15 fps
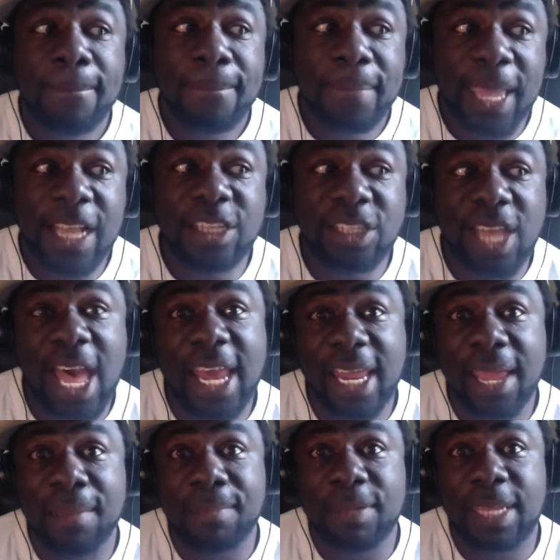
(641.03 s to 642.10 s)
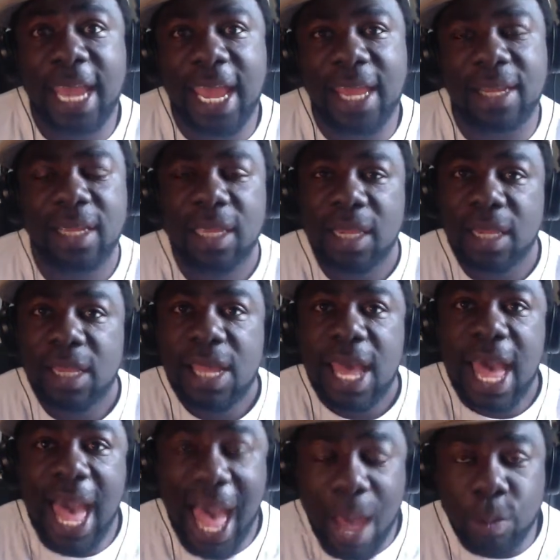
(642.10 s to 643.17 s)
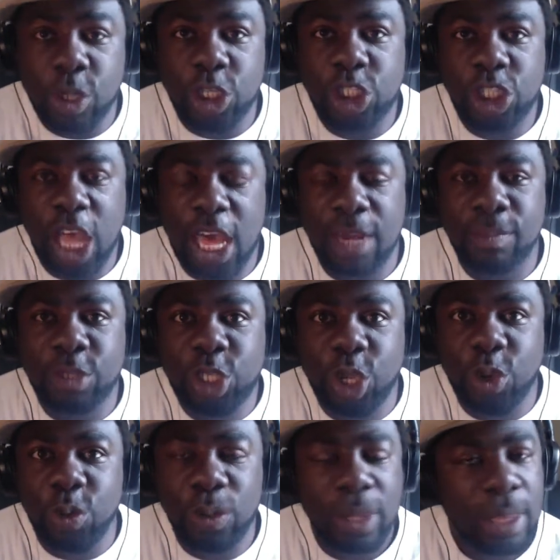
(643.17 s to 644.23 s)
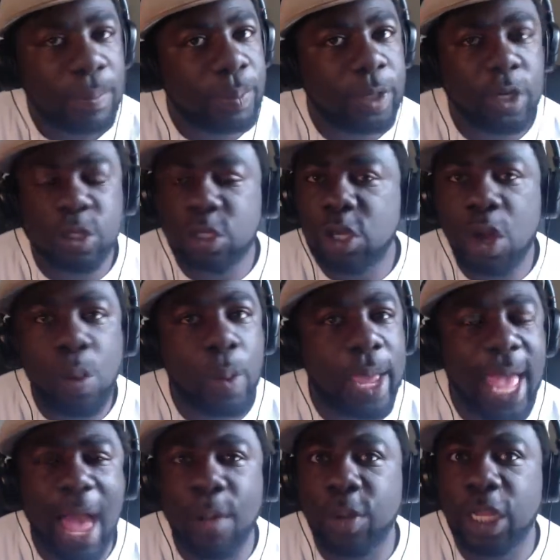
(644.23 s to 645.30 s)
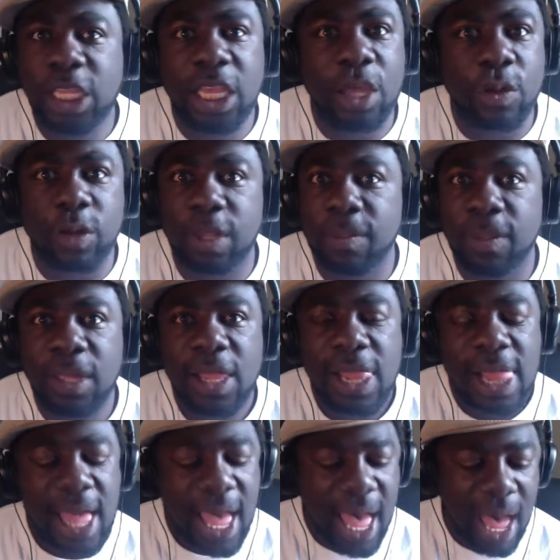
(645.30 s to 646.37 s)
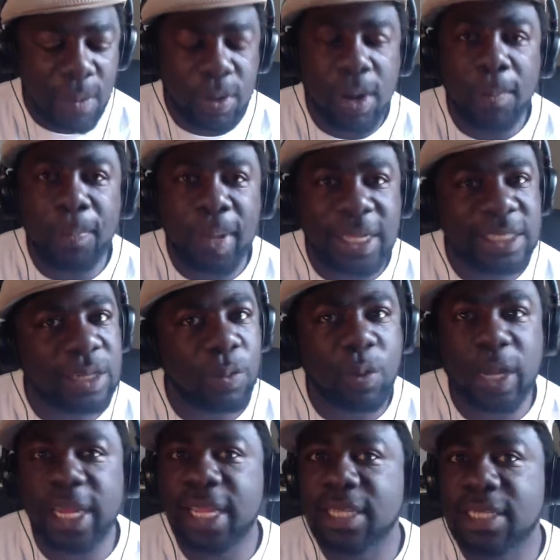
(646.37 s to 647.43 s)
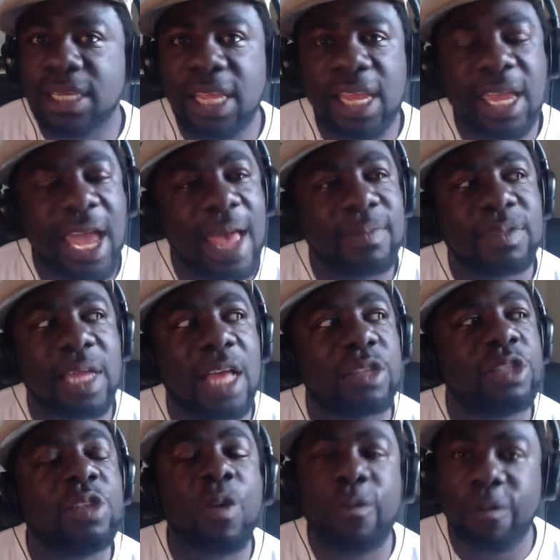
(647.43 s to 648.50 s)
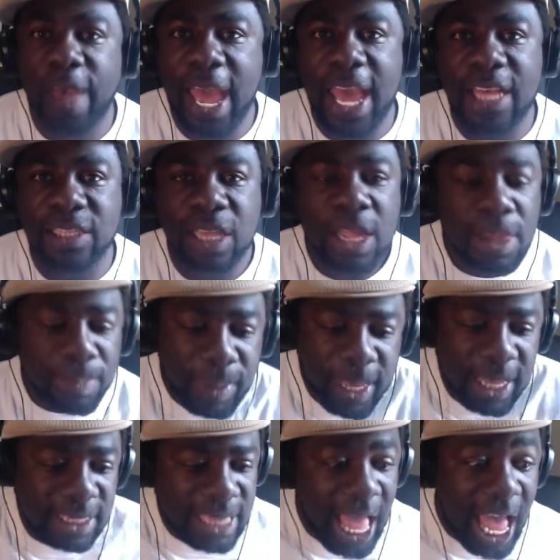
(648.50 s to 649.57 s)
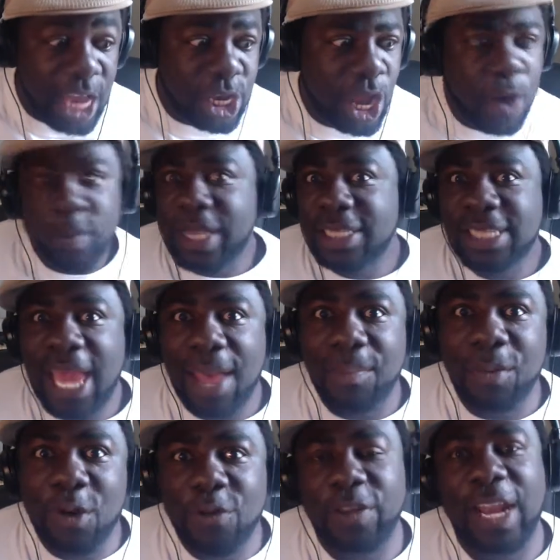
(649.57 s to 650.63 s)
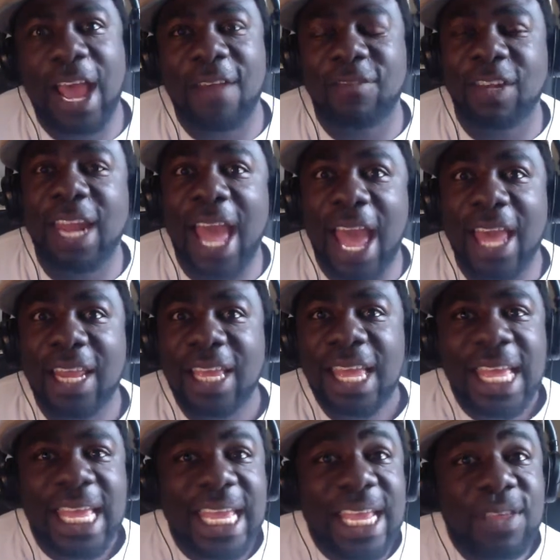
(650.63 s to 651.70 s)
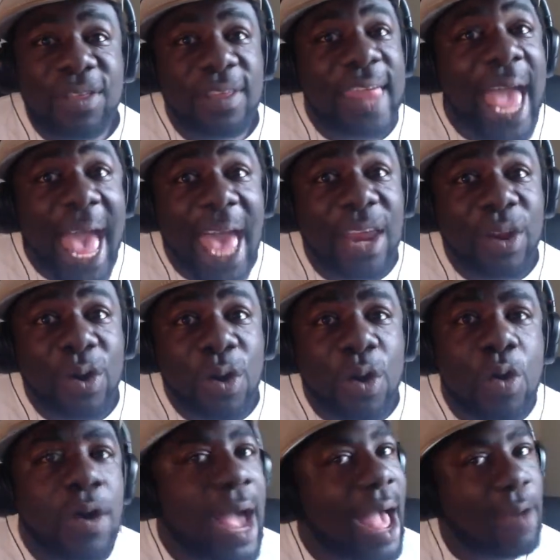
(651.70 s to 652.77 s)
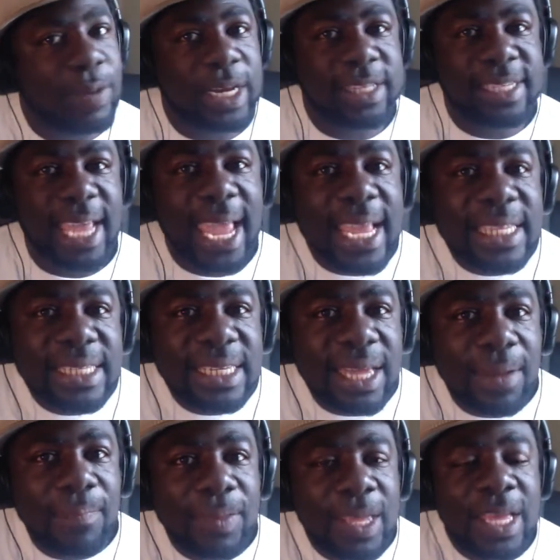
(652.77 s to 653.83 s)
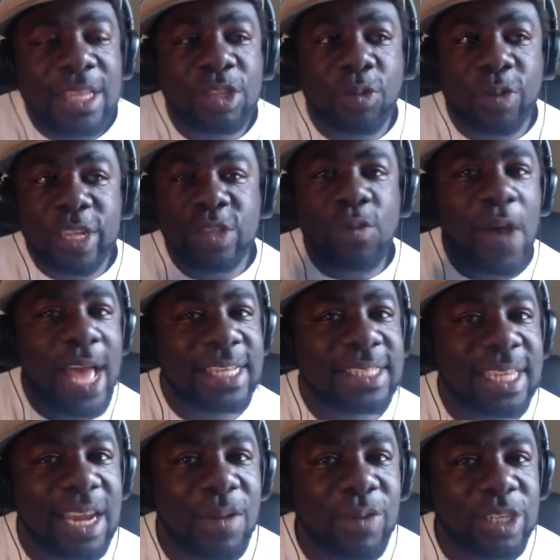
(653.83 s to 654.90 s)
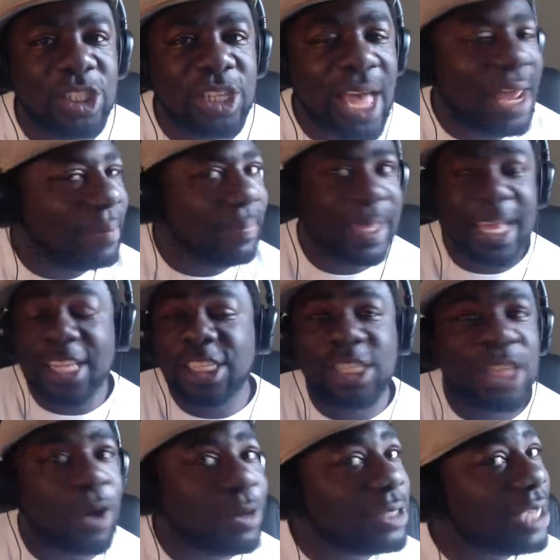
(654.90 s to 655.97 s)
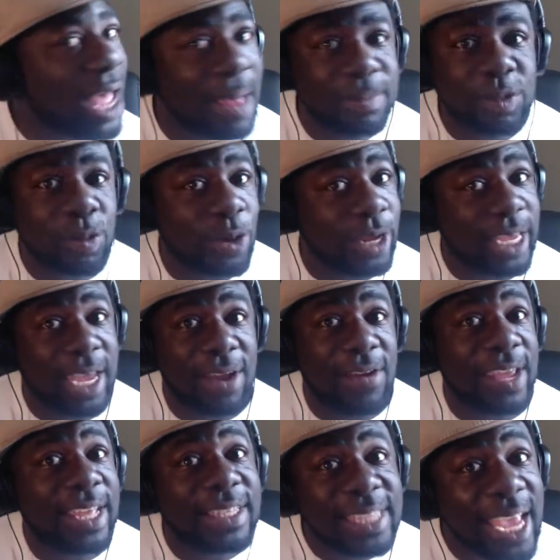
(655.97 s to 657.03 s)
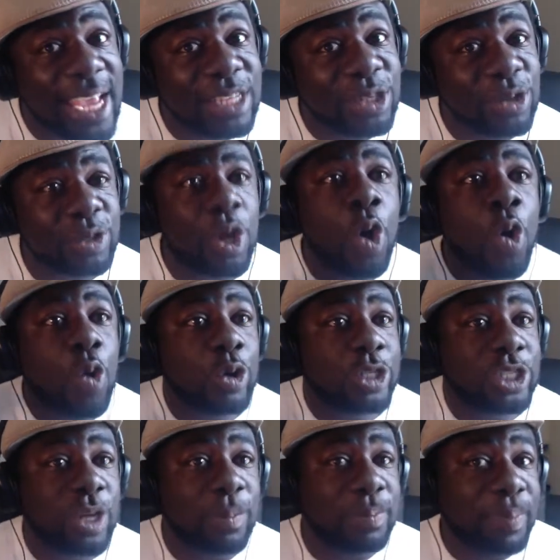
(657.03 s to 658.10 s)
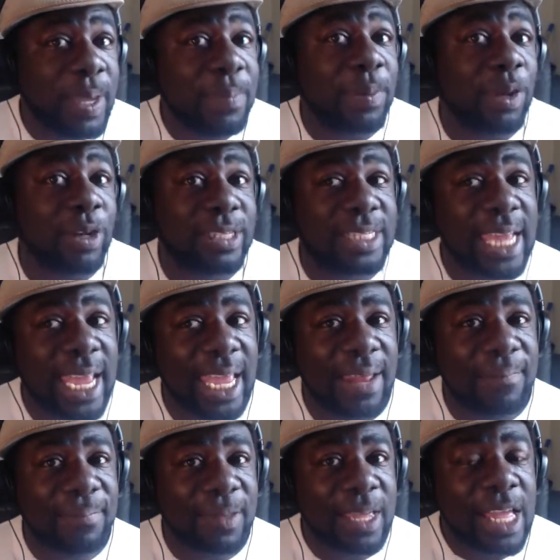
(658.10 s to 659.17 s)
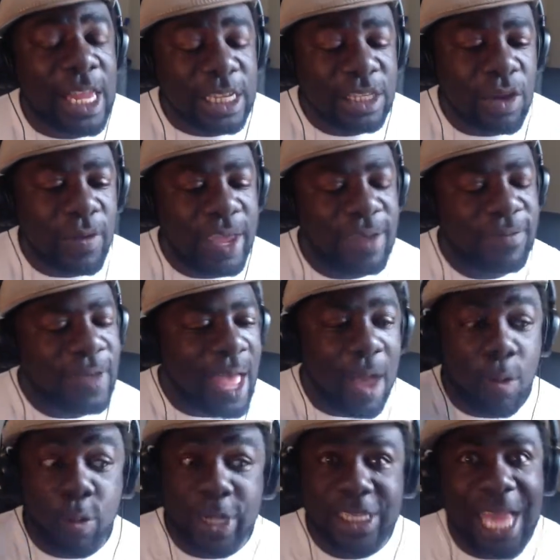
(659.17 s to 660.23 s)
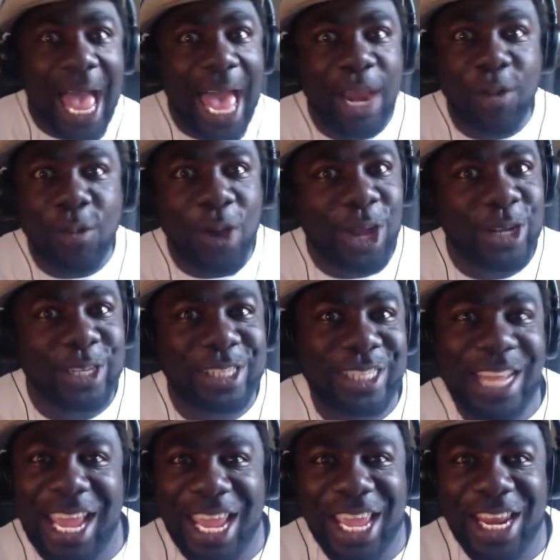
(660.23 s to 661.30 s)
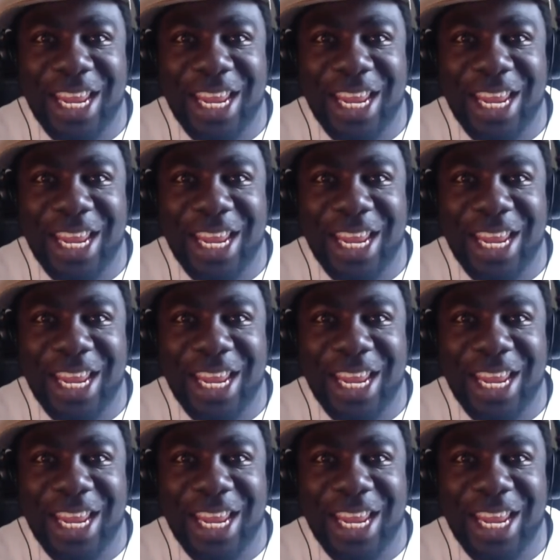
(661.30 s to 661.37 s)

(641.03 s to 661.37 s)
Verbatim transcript: They shot him dead. I would have shot him too, but there's no way I would have killed him. I would have busted one of his kneecaps out so fast because I know he's not moving after that. Either that or I would have tased him. The reason why I said I would have shot him because those cops weren't carrying tasers or some people are saying. So if, which I don't understand.